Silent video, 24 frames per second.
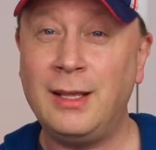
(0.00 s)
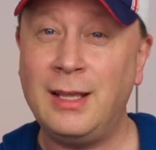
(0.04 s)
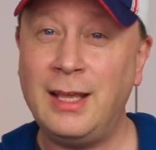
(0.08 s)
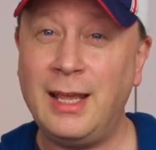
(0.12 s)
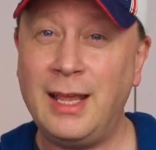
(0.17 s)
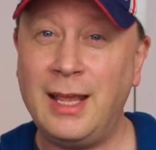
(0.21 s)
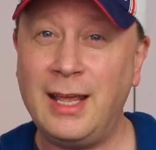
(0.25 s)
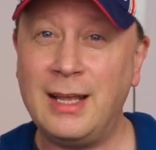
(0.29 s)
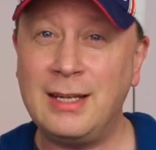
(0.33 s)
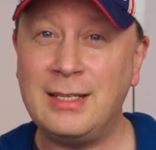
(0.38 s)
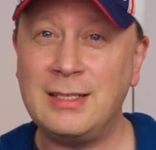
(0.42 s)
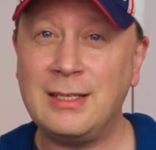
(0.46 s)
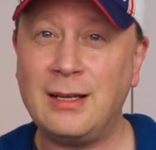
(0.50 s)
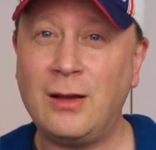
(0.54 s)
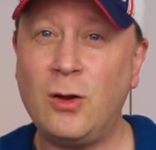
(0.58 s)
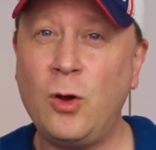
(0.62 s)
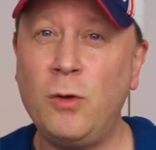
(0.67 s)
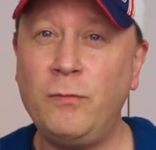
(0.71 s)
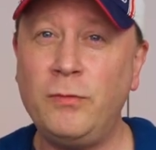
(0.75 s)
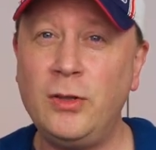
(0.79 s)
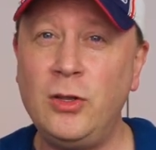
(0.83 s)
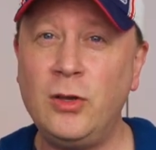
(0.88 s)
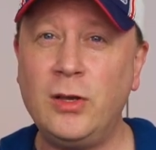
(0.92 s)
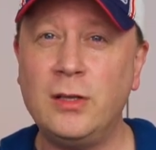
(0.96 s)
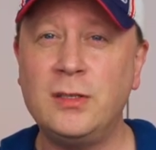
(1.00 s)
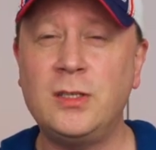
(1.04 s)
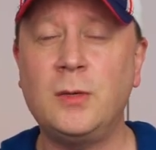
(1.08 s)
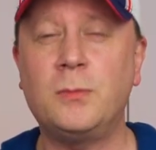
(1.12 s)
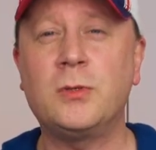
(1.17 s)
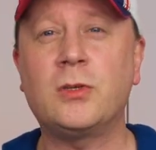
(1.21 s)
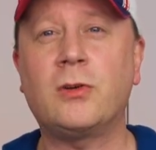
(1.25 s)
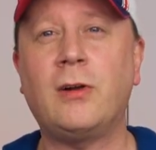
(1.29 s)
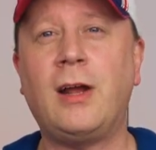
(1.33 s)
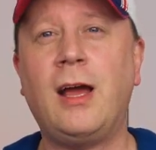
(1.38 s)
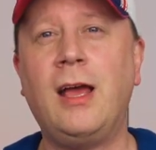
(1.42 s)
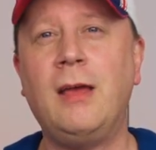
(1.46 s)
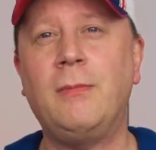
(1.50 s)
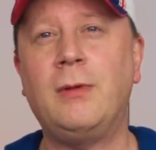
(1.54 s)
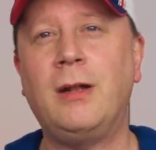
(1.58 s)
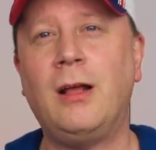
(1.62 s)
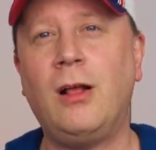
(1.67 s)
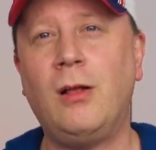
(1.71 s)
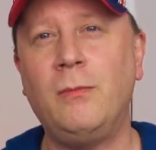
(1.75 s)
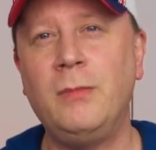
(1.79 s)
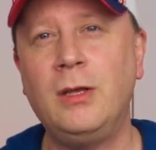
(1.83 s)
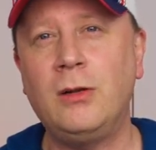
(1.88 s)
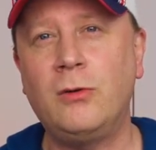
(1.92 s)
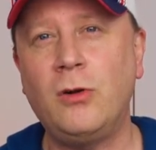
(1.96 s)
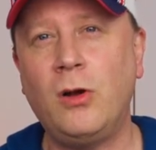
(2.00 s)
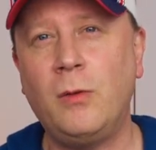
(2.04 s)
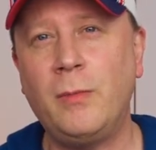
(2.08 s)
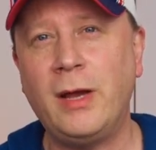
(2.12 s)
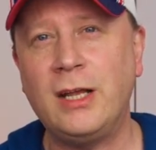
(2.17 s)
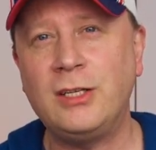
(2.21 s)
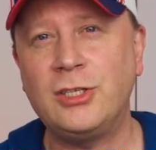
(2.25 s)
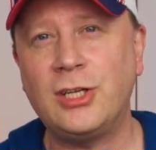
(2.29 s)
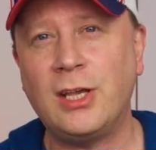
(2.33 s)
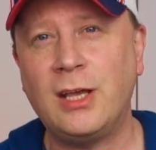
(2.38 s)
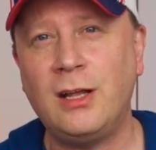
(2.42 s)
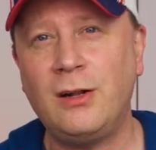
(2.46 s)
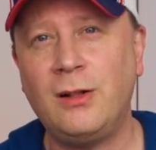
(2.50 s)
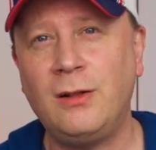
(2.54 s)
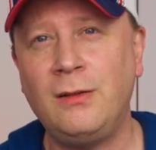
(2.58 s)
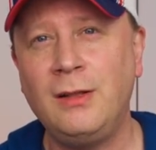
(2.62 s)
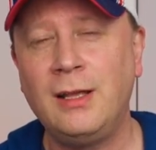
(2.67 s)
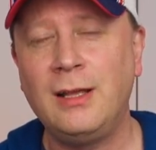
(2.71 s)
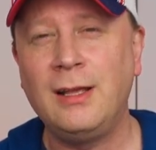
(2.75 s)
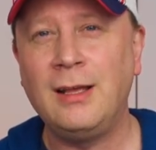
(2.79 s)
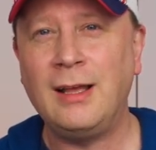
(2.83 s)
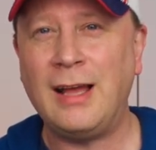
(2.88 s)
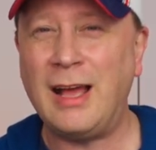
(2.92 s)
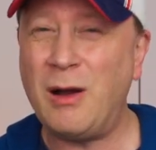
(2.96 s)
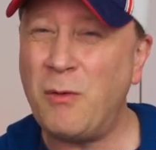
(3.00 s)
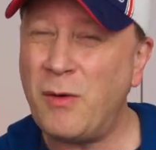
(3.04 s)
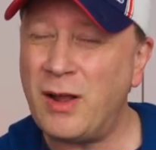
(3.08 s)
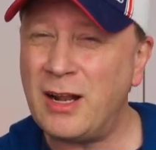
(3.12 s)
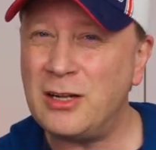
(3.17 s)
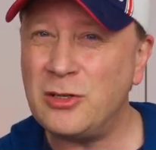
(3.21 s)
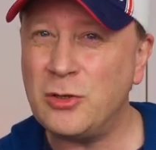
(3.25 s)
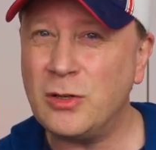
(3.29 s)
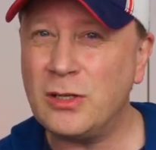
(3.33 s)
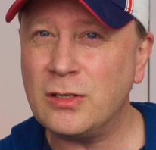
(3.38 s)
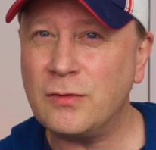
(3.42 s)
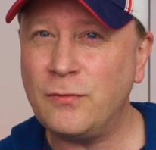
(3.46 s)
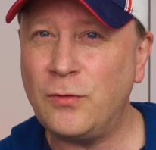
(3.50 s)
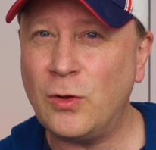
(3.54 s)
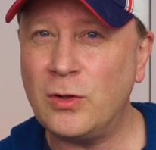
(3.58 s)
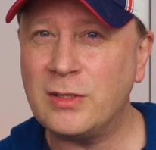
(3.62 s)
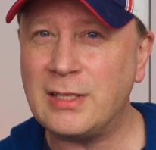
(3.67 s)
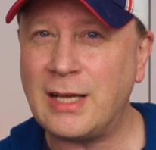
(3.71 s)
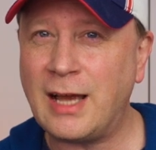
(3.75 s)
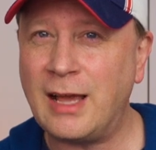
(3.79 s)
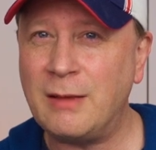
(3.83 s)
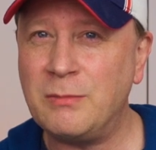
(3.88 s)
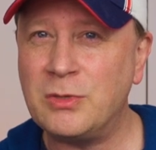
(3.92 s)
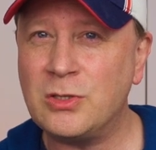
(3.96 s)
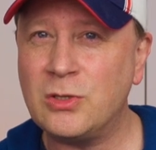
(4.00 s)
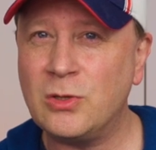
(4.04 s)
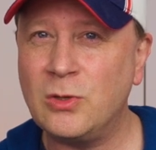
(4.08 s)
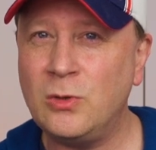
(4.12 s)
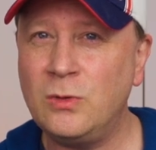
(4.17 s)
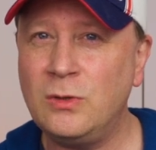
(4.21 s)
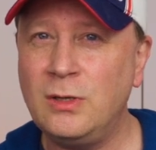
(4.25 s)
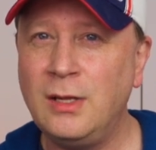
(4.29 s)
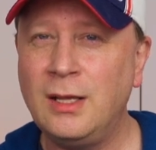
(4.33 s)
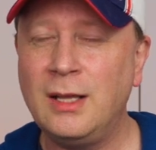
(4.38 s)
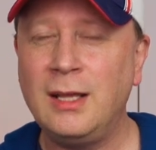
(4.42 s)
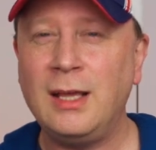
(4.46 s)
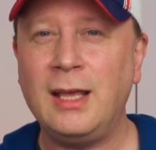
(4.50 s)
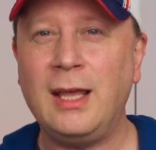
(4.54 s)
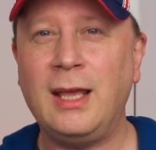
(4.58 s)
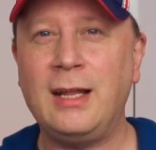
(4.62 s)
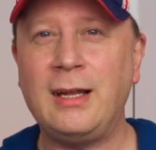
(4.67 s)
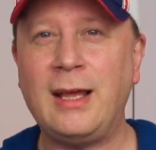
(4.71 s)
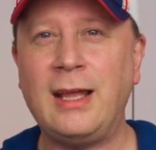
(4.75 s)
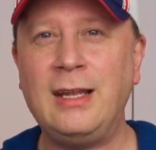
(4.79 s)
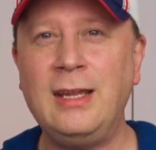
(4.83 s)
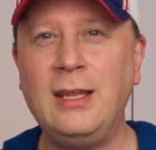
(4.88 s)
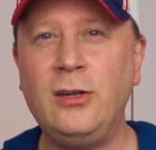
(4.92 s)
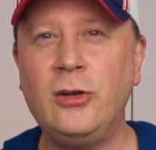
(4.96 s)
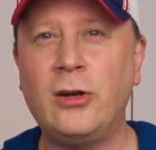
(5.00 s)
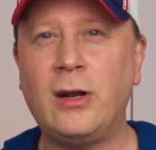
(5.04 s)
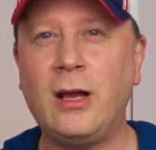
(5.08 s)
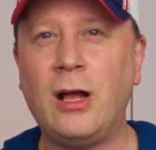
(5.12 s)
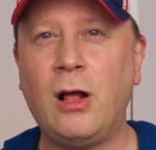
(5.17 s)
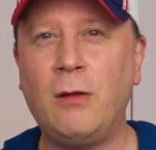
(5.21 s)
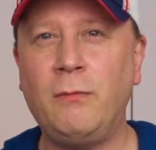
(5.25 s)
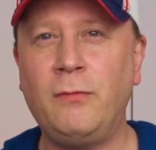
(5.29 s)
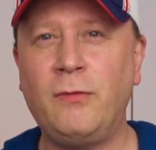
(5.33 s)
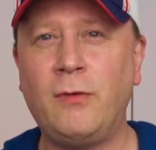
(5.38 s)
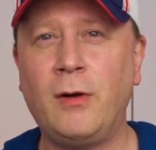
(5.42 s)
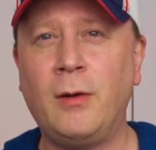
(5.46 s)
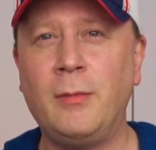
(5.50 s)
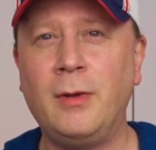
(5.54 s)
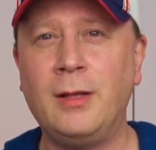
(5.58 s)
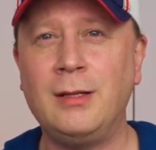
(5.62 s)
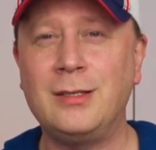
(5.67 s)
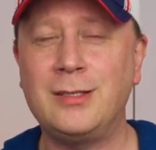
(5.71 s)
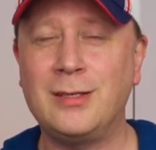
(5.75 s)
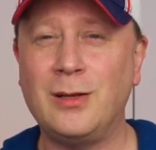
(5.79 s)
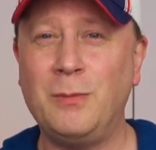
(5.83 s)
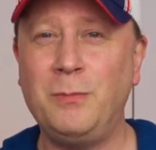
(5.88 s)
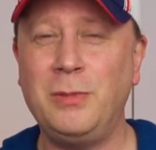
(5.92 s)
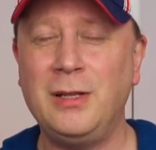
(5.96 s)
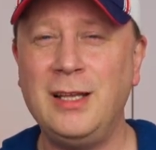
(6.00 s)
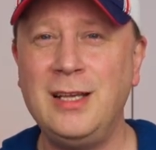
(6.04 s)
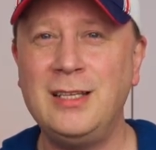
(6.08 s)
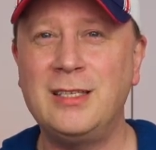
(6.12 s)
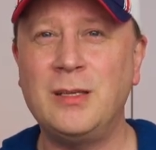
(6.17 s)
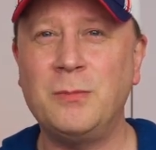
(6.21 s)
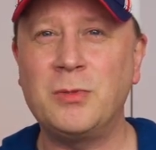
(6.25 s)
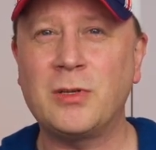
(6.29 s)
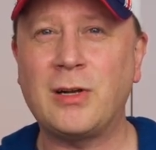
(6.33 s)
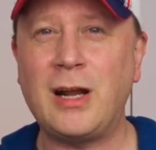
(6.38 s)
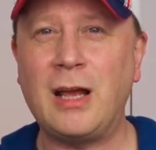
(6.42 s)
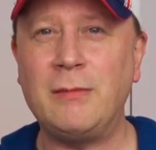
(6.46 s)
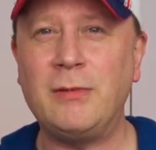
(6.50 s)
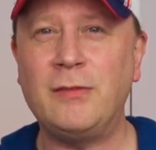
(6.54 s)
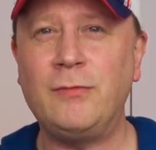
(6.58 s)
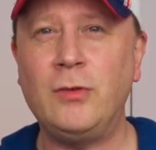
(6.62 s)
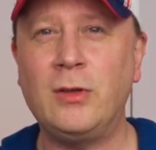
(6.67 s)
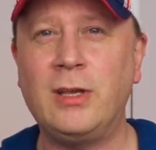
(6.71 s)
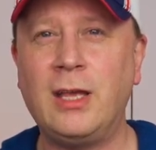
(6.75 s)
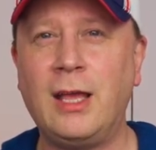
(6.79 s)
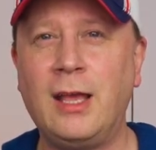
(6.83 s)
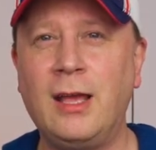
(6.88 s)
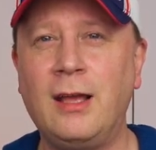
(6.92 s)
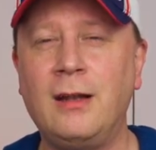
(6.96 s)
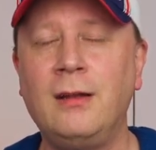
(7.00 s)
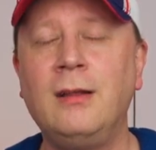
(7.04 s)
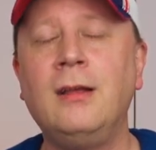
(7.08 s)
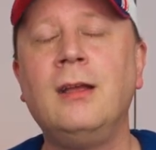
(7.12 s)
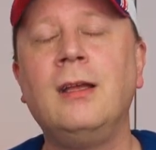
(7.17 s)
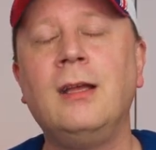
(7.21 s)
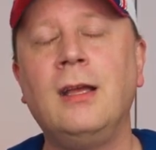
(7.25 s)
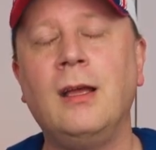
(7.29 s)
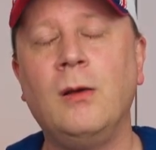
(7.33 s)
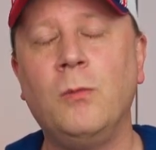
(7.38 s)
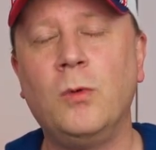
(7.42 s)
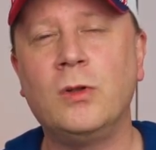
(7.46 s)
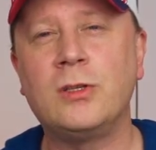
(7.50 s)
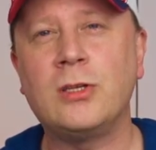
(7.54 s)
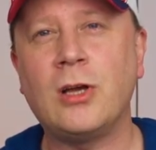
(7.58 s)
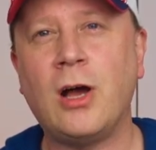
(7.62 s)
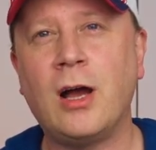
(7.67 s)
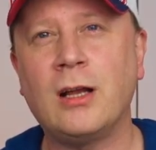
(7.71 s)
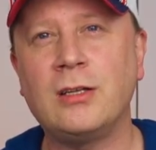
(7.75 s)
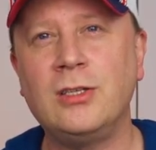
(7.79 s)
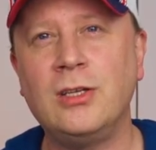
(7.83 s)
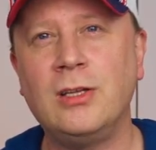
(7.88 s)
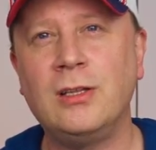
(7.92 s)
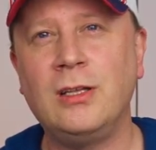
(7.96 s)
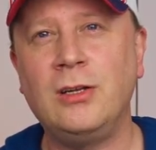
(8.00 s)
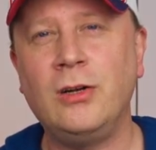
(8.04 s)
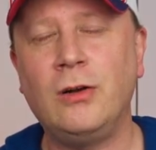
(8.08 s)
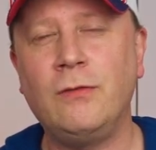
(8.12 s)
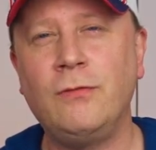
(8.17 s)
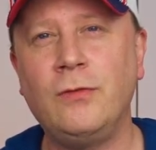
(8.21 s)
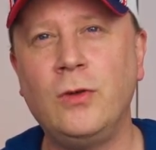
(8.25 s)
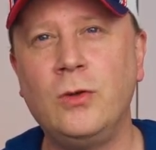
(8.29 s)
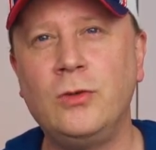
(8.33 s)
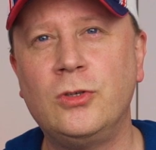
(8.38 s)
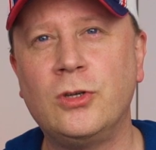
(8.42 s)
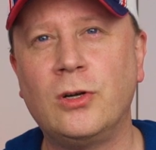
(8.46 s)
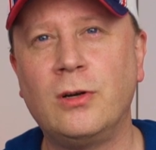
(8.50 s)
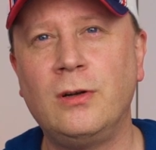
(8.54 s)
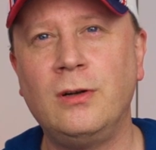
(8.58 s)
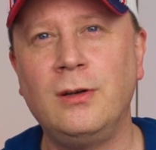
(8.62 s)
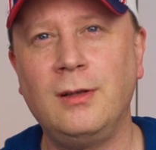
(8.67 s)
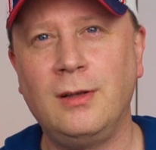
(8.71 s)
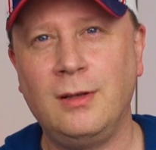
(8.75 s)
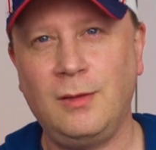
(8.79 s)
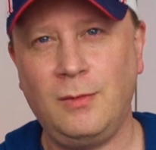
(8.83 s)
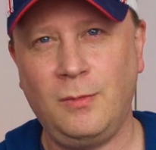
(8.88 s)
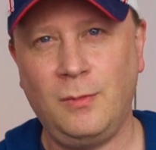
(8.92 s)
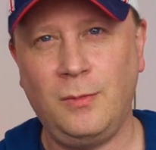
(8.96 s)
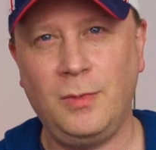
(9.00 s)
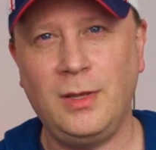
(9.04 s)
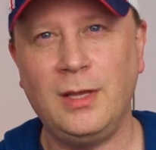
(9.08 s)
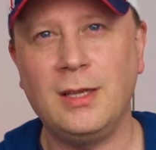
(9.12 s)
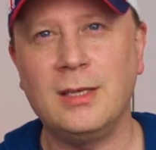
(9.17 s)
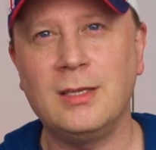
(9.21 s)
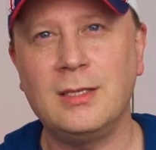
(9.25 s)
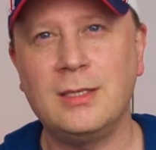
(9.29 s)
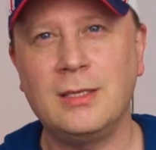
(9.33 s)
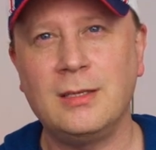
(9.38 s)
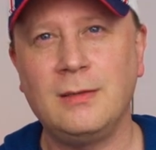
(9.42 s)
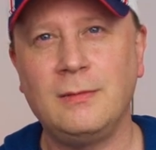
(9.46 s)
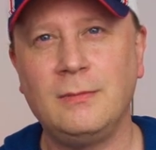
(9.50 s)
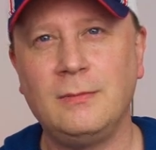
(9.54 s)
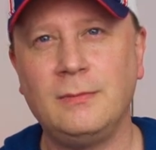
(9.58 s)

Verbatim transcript: And uh, hopefully you can subscribe and help me grow my channel. I want to do this full time soon, and I need your help from it. So please subscribe if you can, and we'll talk to you in the near future. Peace.